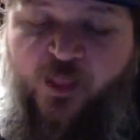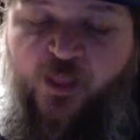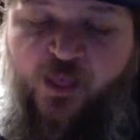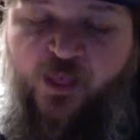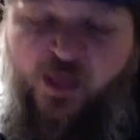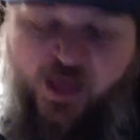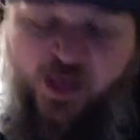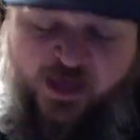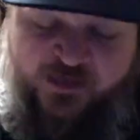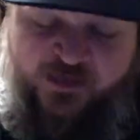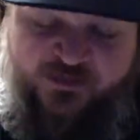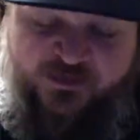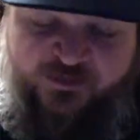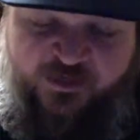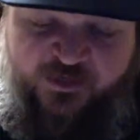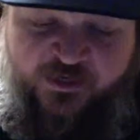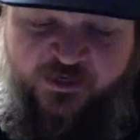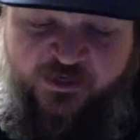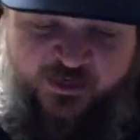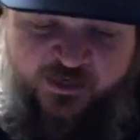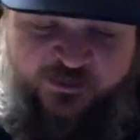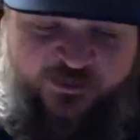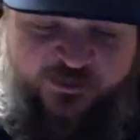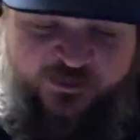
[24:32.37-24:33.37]
I said
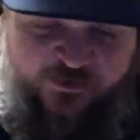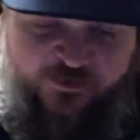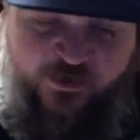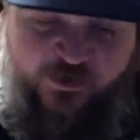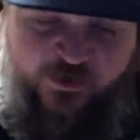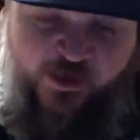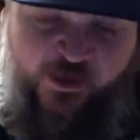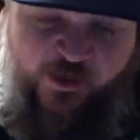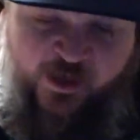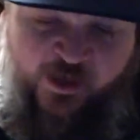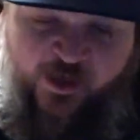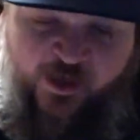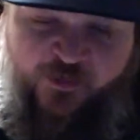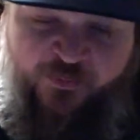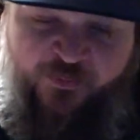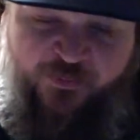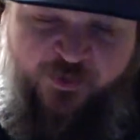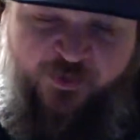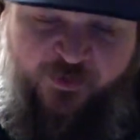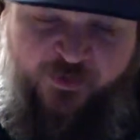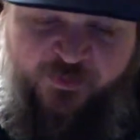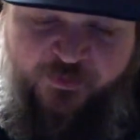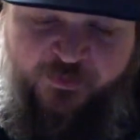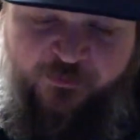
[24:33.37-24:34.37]
yesterday, I
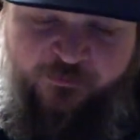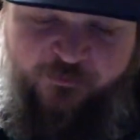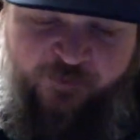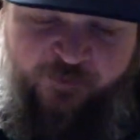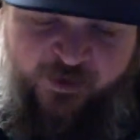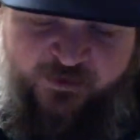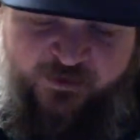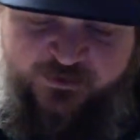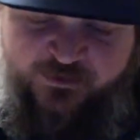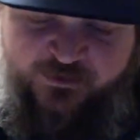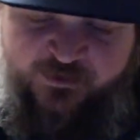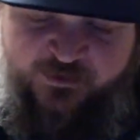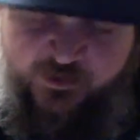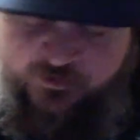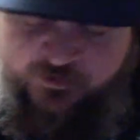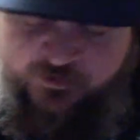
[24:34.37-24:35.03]
think the best thing